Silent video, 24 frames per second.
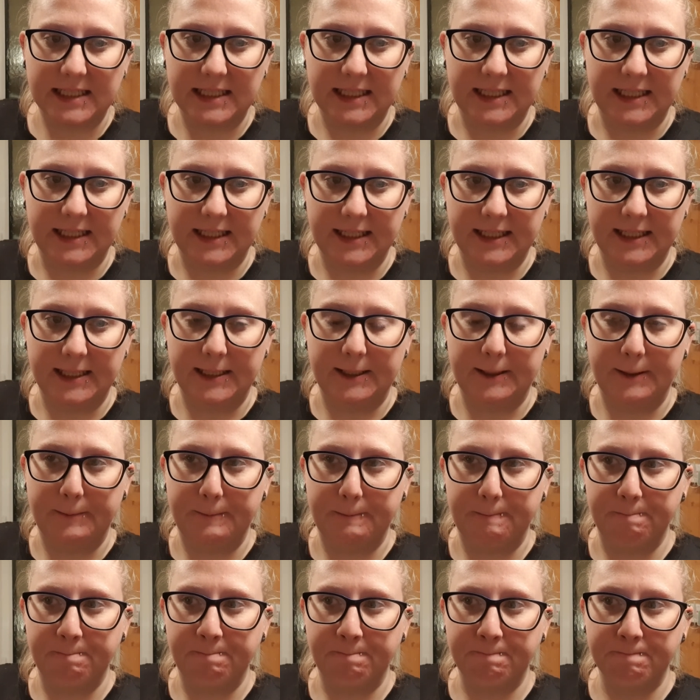
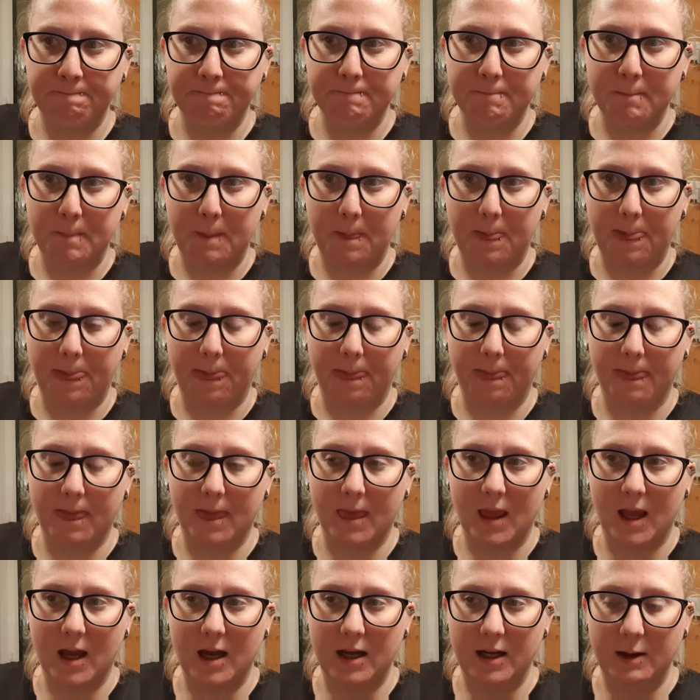Um,
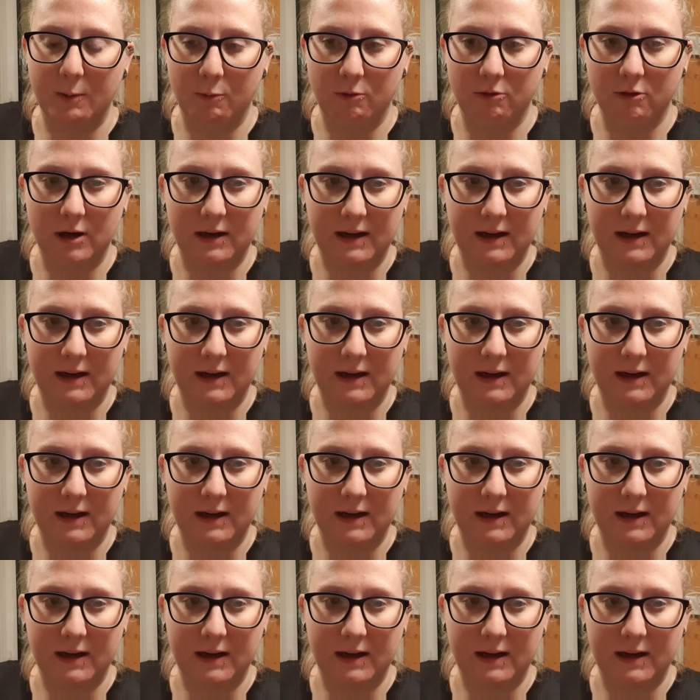uh,